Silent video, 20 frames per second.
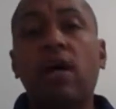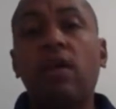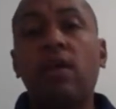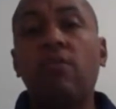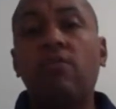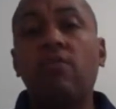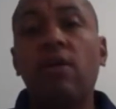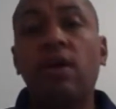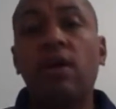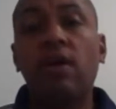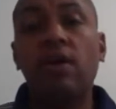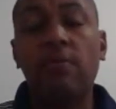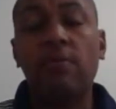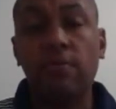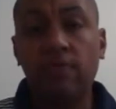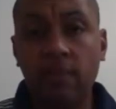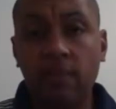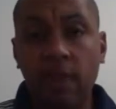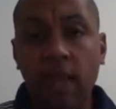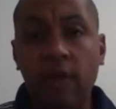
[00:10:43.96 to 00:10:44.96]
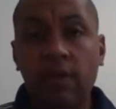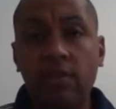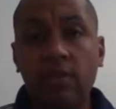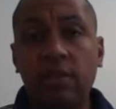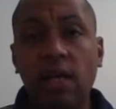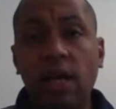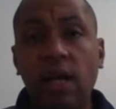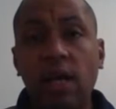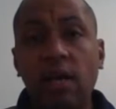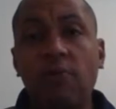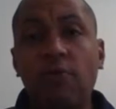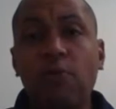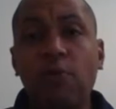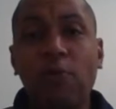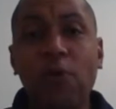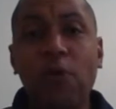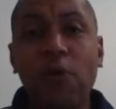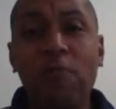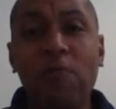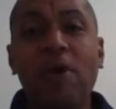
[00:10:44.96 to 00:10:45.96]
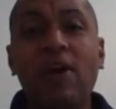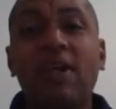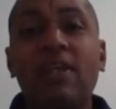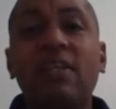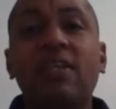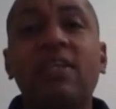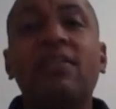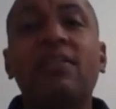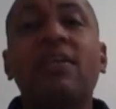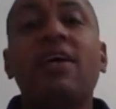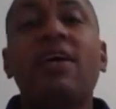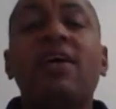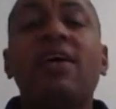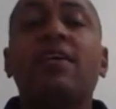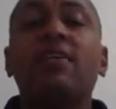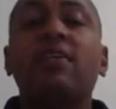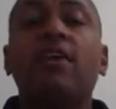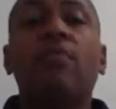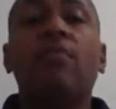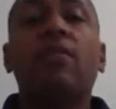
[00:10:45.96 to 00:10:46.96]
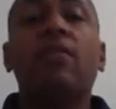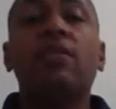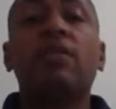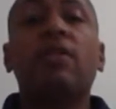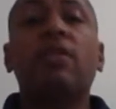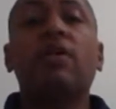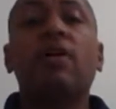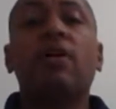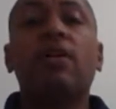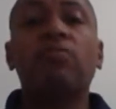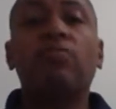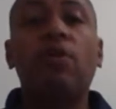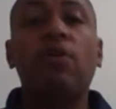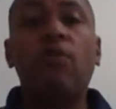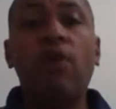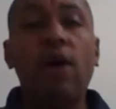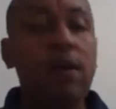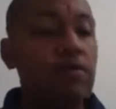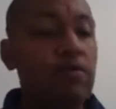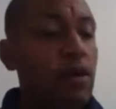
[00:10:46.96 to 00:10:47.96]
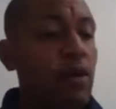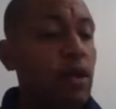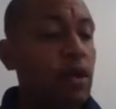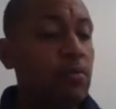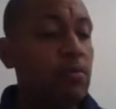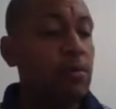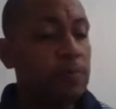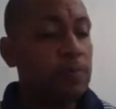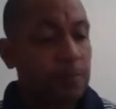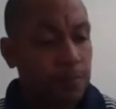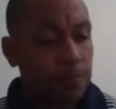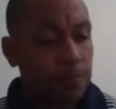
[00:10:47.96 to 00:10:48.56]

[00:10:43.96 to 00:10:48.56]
of your warm market list. Sorry about that, y'all. It's my wife calling me.